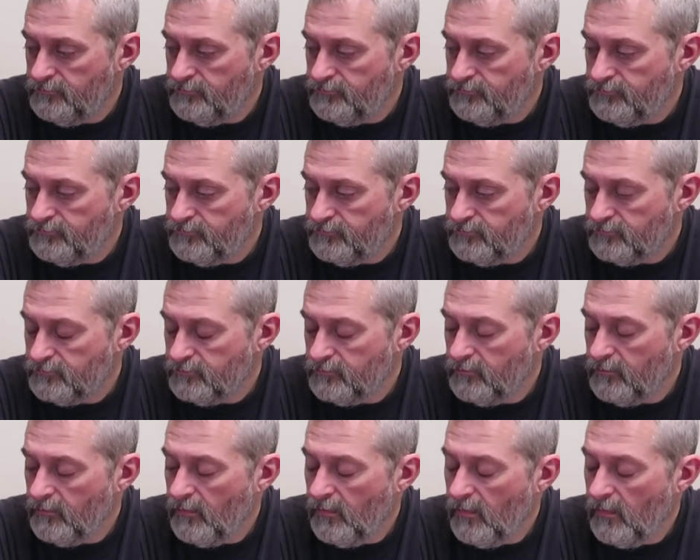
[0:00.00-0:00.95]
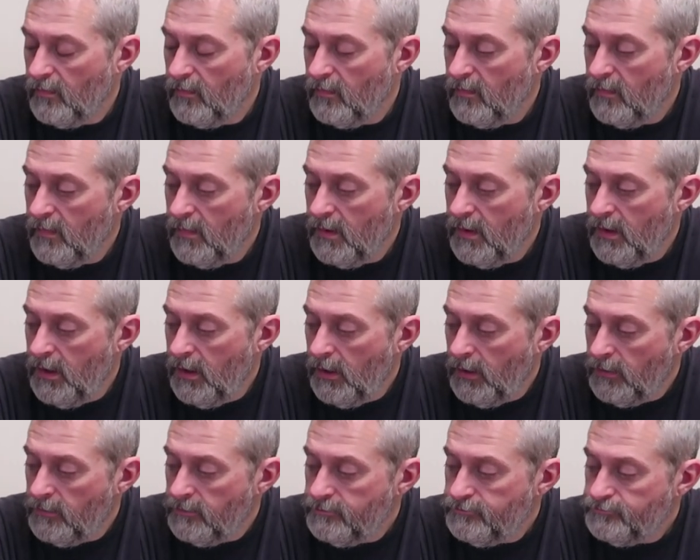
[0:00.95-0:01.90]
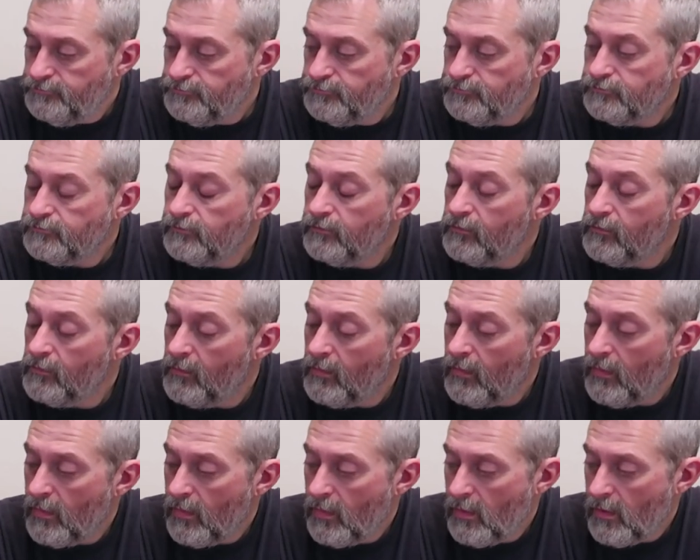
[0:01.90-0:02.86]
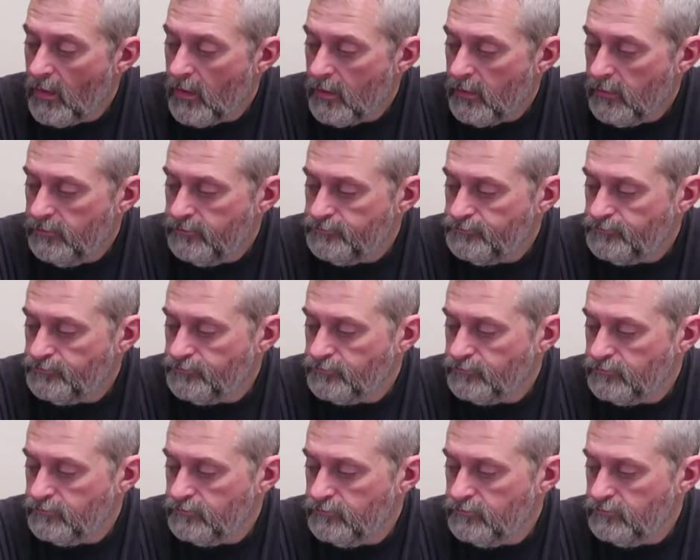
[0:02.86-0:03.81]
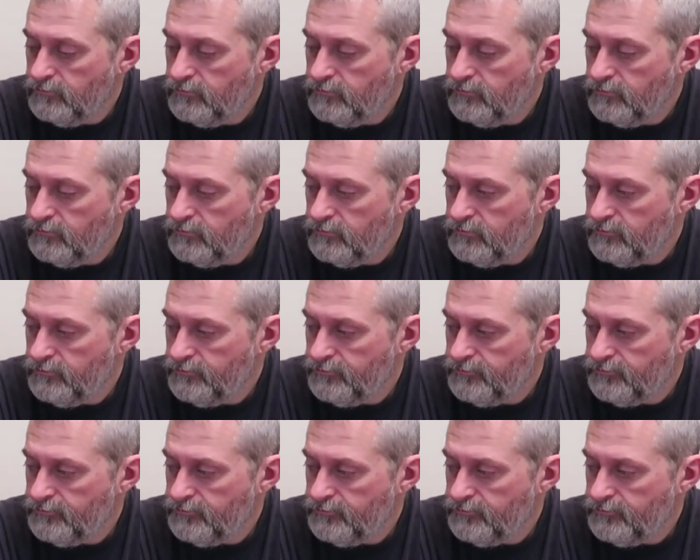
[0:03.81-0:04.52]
(not speaking)